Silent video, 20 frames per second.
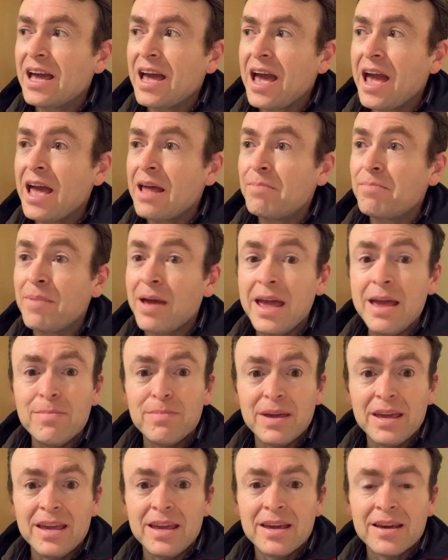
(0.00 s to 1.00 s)

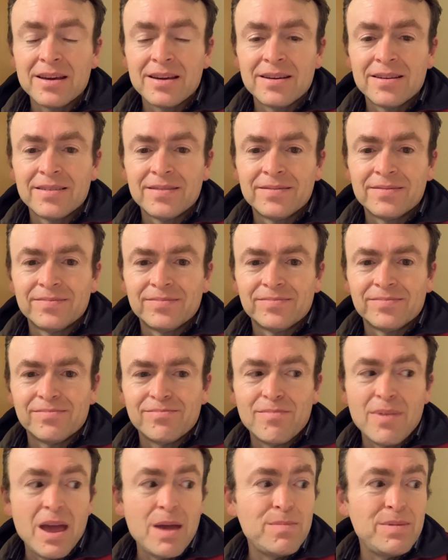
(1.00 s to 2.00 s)
maybe
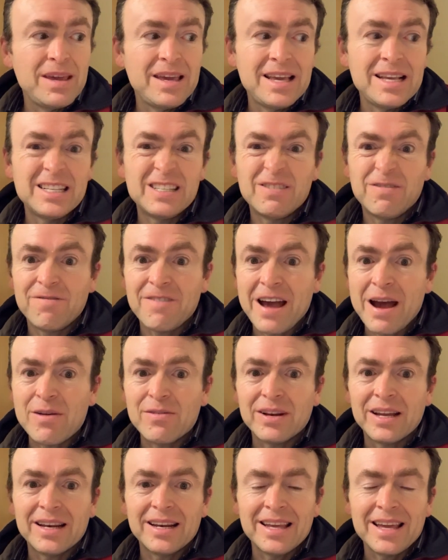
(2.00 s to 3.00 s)
he's
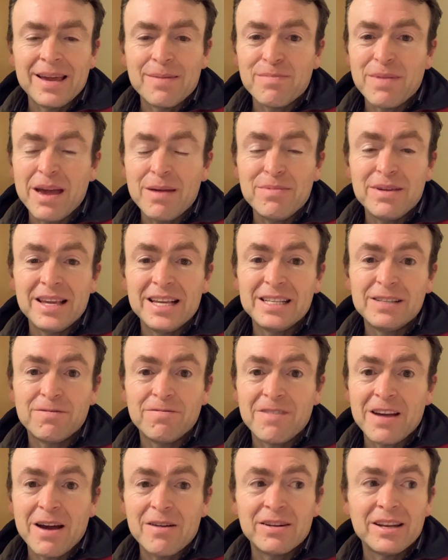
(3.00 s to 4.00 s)
found it. Maybe he's
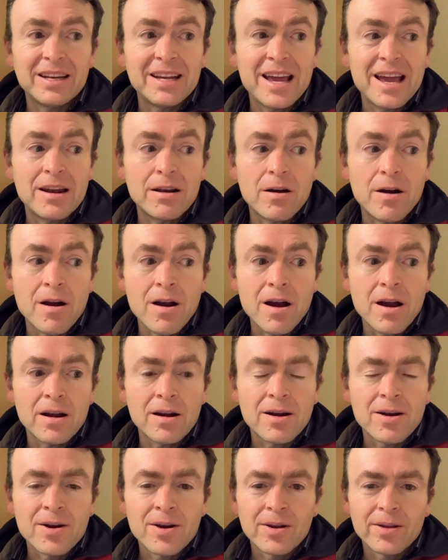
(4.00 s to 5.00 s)
found it in
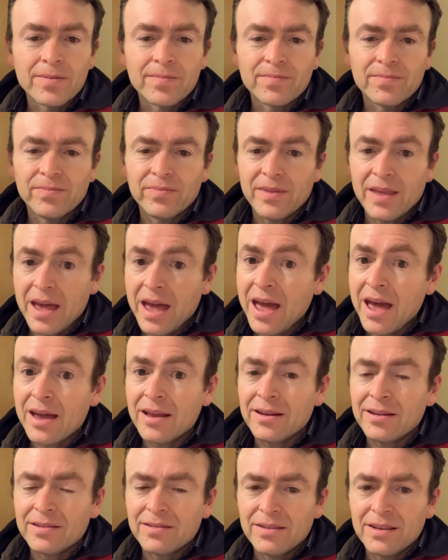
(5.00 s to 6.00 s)
art,
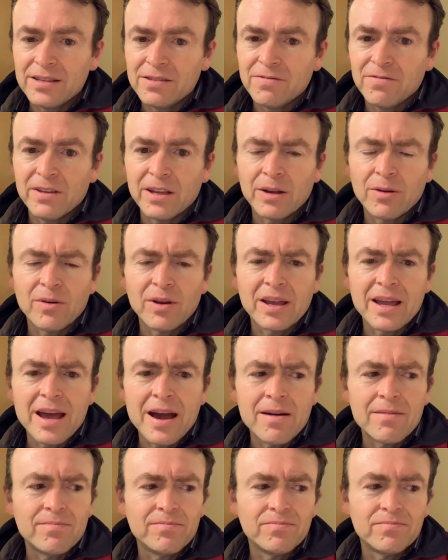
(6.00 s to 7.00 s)
and he's figuring
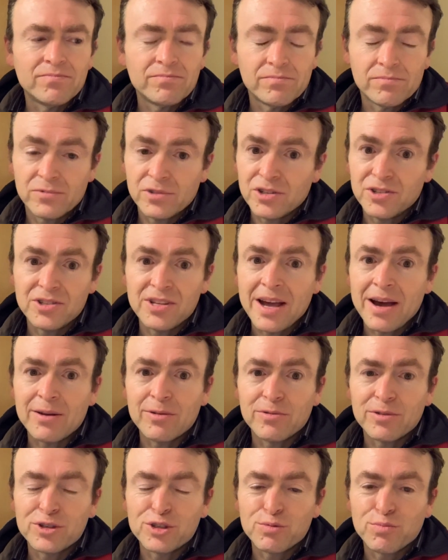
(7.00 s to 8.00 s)
out just how
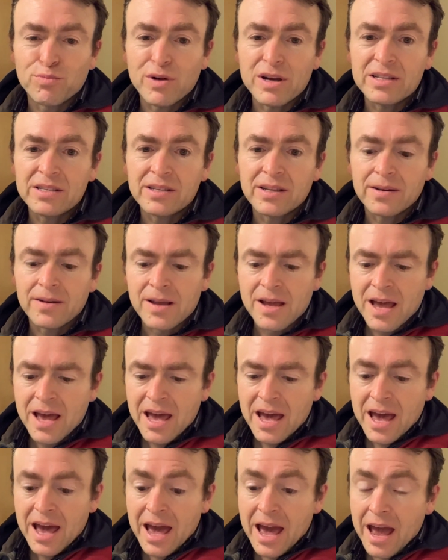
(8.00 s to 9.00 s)
to express it.
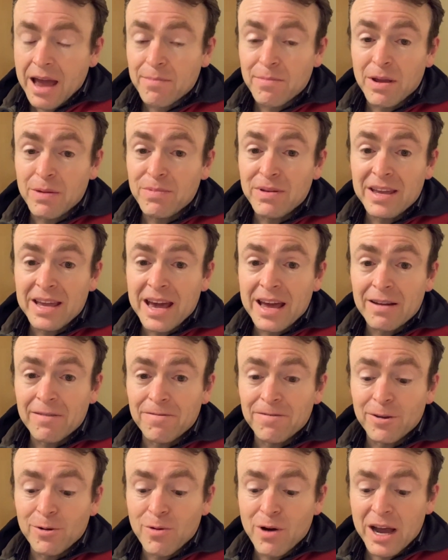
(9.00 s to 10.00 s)
And maybe he had a
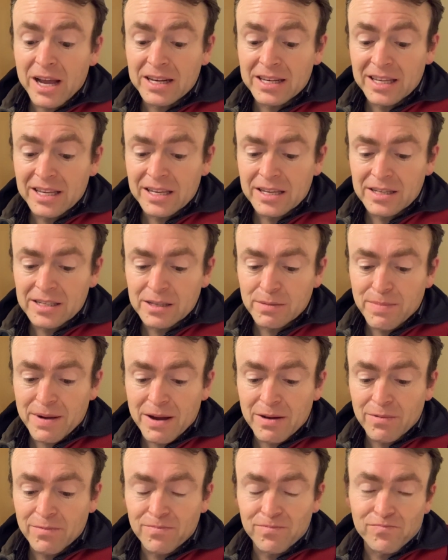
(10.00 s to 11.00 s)
few ideas
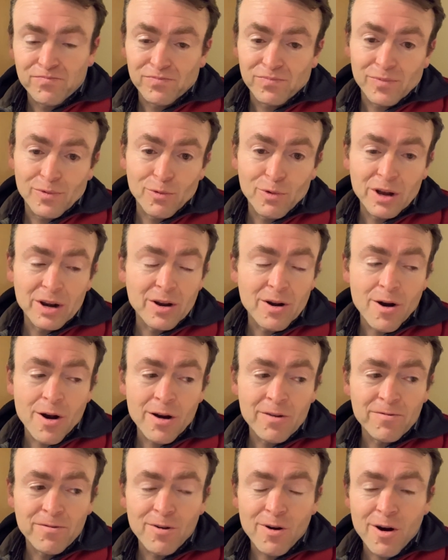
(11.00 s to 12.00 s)
about what
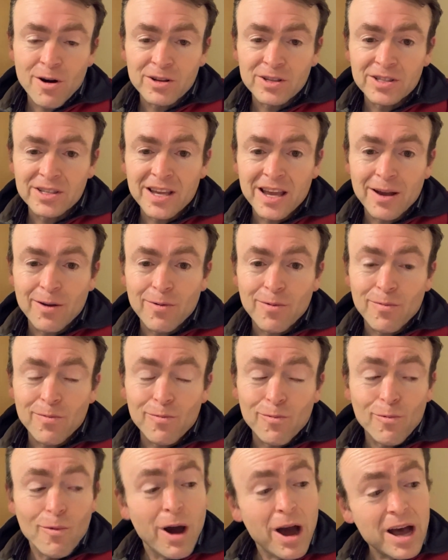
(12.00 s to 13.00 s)
art for art's sake
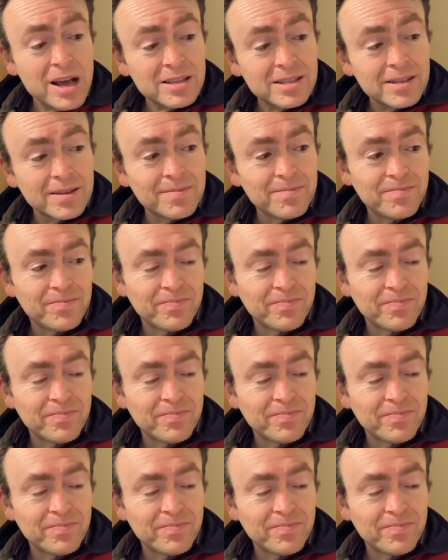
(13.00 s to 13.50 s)
was,